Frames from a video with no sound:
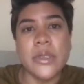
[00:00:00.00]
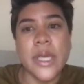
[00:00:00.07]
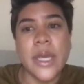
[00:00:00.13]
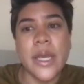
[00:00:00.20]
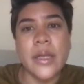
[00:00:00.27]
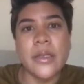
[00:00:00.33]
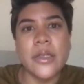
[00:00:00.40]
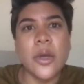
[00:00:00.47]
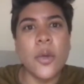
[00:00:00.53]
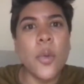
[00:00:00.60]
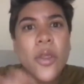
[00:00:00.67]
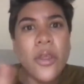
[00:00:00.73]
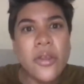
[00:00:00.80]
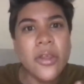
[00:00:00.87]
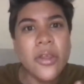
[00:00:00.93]
And
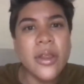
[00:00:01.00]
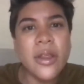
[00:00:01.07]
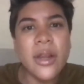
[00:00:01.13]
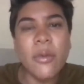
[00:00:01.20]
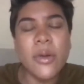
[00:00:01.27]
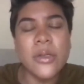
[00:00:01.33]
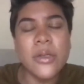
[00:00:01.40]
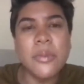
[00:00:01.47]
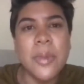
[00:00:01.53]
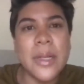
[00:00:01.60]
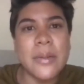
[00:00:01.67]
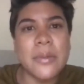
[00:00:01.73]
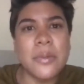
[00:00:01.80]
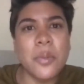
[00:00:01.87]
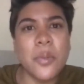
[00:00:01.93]
one other thing that I want to
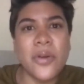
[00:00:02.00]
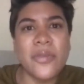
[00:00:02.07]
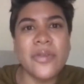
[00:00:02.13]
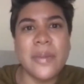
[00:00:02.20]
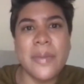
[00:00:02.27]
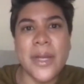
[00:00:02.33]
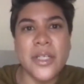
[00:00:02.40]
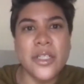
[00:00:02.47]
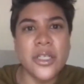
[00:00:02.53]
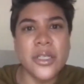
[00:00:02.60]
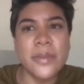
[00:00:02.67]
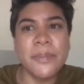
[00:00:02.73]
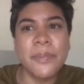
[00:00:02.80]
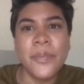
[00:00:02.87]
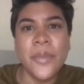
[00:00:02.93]
briefly
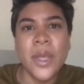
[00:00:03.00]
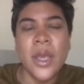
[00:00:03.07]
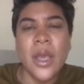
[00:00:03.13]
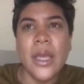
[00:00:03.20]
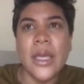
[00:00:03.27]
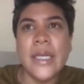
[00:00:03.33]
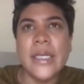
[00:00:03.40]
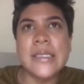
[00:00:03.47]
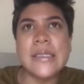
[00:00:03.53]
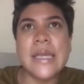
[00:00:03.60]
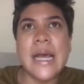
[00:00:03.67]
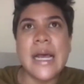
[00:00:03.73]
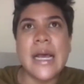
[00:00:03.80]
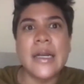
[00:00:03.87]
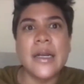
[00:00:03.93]
mention is
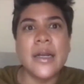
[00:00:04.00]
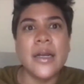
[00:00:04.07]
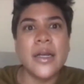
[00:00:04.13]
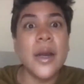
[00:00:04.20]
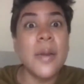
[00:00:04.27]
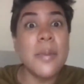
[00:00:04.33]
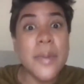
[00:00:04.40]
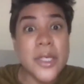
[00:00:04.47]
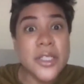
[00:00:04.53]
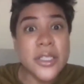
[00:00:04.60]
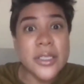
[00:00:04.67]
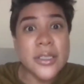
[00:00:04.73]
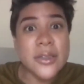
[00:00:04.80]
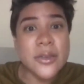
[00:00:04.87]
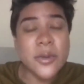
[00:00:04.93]
that
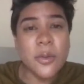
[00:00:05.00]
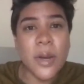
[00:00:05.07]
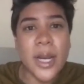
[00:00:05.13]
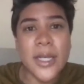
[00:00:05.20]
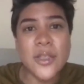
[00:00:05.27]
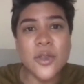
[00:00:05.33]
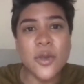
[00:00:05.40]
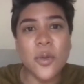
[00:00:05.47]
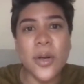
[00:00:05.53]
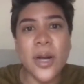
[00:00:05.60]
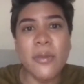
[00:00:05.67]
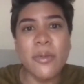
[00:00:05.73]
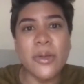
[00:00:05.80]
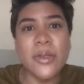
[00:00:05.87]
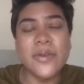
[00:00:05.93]
commissions, right? So when
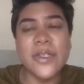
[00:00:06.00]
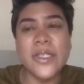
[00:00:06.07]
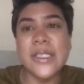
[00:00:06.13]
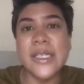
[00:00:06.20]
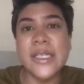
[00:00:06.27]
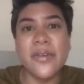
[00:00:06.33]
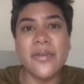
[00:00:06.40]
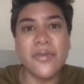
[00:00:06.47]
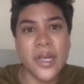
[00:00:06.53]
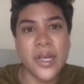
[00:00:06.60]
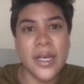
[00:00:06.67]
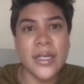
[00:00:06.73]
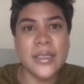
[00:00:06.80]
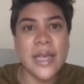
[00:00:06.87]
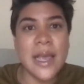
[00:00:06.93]
I worked at the city of
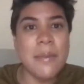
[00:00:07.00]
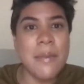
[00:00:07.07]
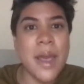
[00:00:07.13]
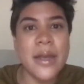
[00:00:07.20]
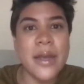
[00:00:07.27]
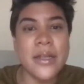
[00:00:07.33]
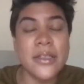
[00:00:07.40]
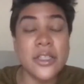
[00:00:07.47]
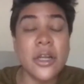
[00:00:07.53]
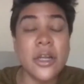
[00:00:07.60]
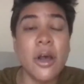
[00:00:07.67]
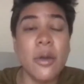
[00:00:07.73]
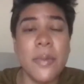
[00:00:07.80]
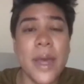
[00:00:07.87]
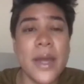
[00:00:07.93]
Phoenix, I
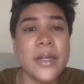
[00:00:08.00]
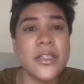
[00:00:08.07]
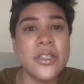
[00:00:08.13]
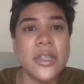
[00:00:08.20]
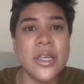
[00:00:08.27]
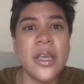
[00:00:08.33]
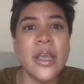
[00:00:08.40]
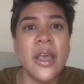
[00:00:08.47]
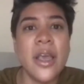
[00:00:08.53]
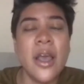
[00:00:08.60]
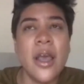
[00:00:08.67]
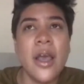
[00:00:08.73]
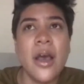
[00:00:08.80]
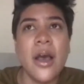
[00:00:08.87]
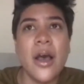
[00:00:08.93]
helped manage the
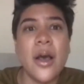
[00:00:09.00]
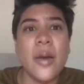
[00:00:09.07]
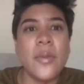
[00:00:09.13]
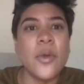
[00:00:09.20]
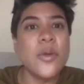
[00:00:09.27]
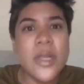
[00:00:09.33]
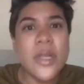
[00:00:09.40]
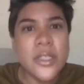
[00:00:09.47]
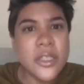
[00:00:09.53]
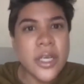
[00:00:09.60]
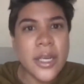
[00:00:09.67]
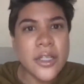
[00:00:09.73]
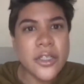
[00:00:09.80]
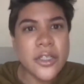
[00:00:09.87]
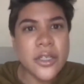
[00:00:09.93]
Youth and
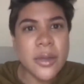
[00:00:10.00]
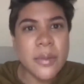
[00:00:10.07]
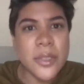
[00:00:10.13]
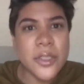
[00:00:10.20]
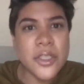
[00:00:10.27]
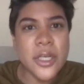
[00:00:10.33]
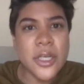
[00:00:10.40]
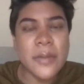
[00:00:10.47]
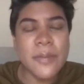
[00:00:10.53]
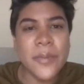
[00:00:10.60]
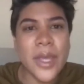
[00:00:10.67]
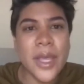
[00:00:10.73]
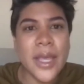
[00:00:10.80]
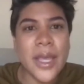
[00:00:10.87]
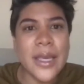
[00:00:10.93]
Education Commission,
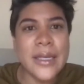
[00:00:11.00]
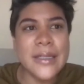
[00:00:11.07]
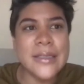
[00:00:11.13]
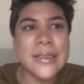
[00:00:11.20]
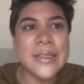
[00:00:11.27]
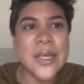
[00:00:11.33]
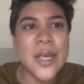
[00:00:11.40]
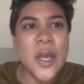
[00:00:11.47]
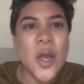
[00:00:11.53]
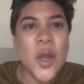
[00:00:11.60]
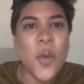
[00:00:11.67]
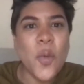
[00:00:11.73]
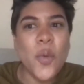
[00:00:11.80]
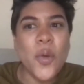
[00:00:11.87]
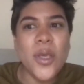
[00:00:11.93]
and
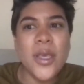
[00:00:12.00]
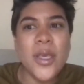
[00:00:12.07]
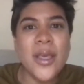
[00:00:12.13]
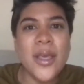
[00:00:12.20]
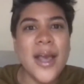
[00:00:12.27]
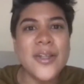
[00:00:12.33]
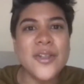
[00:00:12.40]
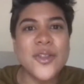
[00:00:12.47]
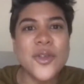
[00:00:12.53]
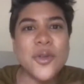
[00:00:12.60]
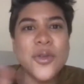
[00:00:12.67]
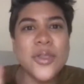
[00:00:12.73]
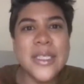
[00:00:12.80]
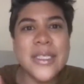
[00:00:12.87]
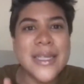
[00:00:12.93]
we had
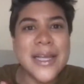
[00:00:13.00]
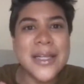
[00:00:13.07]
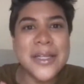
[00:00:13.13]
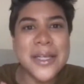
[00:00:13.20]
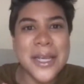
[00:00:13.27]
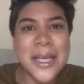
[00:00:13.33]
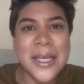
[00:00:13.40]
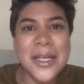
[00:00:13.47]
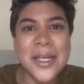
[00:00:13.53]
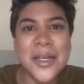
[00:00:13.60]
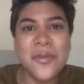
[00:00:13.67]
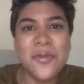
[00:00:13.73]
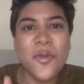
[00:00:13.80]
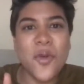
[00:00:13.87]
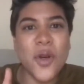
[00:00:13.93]
2 seats
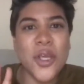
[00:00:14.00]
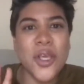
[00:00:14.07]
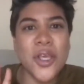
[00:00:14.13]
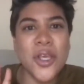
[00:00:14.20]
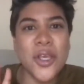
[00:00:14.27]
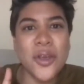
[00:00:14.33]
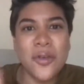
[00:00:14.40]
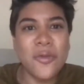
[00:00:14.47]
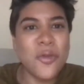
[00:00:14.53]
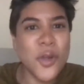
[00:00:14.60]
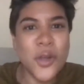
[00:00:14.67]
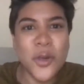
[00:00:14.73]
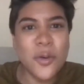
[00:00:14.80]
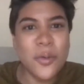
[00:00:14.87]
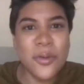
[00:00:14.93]
allocated for
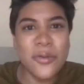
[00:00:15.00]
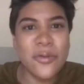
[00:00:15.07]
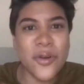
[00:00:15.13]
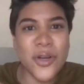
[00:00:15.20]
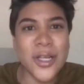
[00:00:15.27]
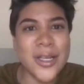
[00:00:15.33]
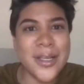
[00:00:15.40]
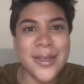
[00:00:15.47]
youth, for